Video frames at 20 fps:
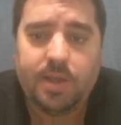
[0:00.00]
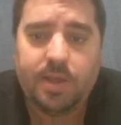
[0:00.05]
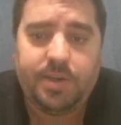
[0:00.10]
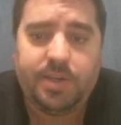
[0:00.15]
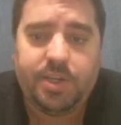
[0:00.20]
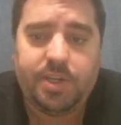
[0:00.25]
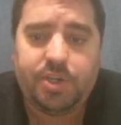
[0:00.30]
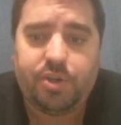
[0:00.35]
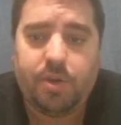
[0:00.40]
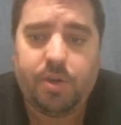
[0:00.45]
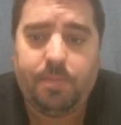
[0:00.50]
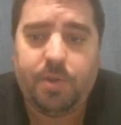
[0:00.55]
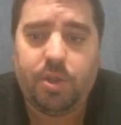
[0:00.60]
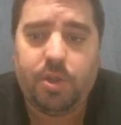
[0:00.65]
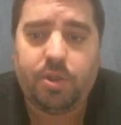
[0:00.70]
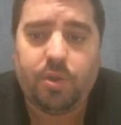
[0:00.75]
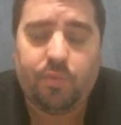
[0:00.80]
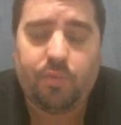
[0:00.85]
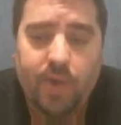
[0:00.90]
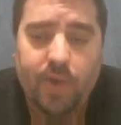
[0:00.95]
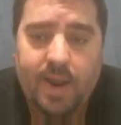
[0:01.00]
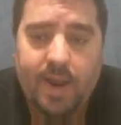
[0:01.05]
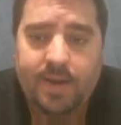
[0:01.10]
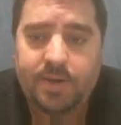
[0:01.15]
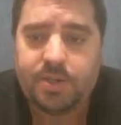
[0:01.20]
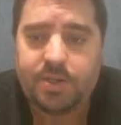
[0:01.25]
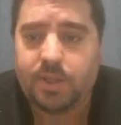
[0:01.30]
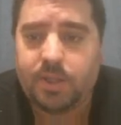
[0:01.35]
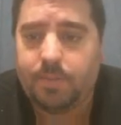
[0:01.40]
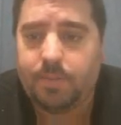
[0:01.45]
distribute the
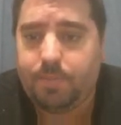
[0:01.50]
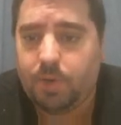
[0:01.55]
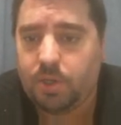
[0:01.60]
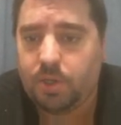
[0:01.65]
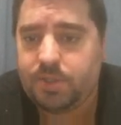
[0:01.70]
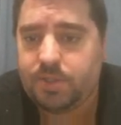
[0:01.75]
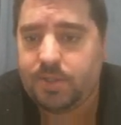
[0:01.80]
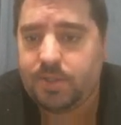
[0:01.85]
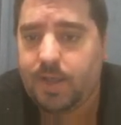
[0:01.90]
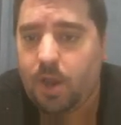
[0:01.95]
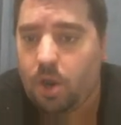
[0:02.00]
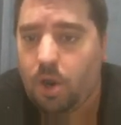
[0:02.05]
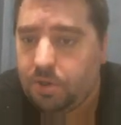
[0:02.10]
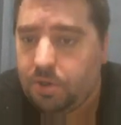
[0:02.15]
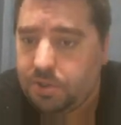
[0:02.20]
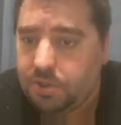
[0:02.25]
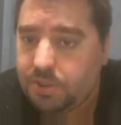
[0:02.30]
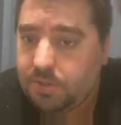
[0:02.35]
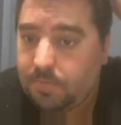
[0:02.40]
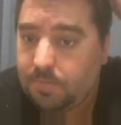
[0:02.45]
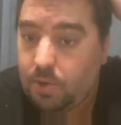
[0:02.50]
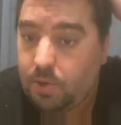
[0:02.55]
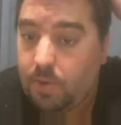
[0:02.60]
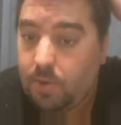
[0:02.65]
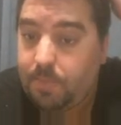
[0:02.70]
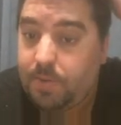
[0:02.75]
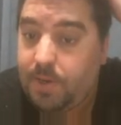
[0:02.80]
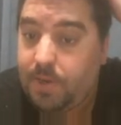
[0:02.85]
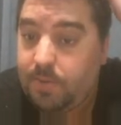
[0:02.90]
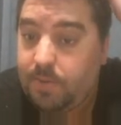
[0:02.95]
rent to the person that owns the
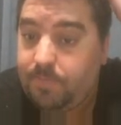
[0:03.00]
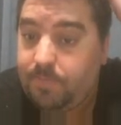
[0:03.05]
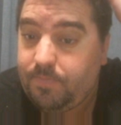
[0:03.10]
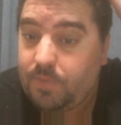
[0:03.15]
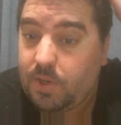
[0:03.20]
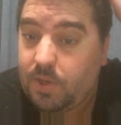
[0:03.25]
property.